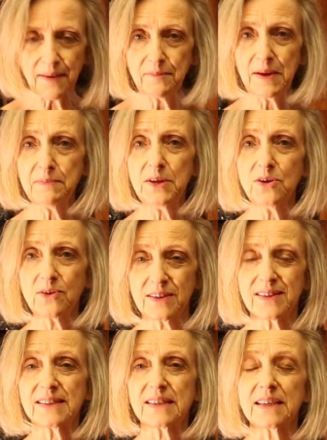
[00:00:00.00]
Maybe you
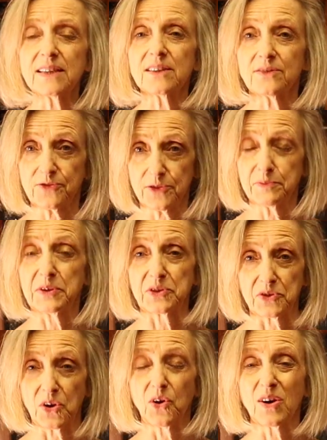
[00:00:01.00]
could steal it from
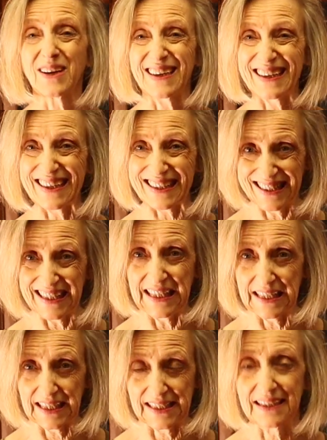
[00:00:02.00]
your dog and
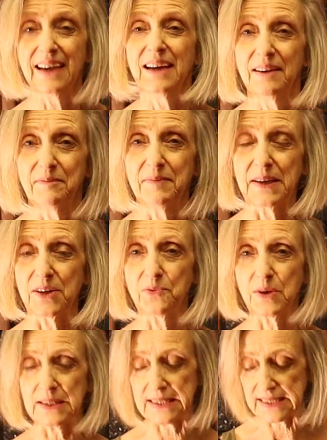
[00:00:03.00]
clean it. But you
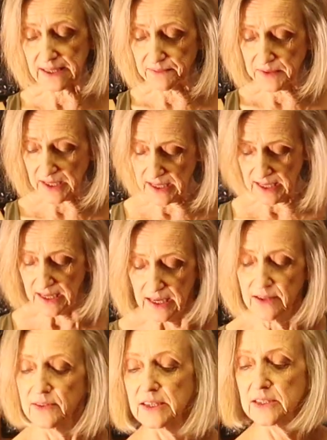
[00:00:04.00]
want something
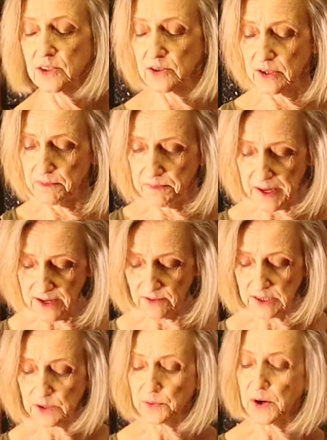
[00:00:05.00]
that's going to
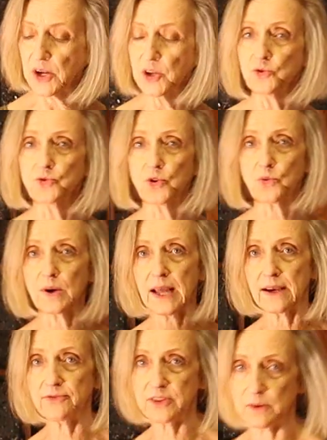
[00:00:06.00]
bounce where you don't
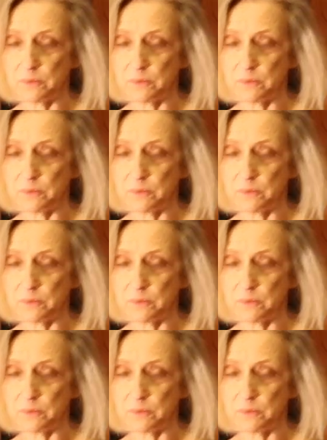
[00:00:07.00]
have